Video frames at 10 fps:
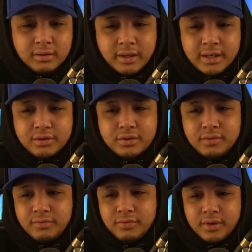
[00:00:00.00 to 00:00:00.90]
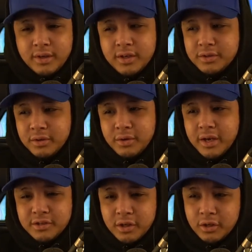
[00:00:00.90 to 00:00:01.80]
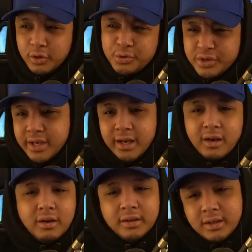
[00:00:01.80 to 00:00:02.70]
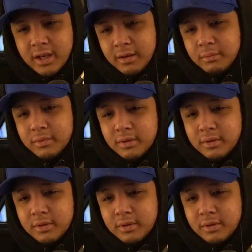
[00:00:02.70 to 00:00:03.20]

And she fucking is hallucinating all the time.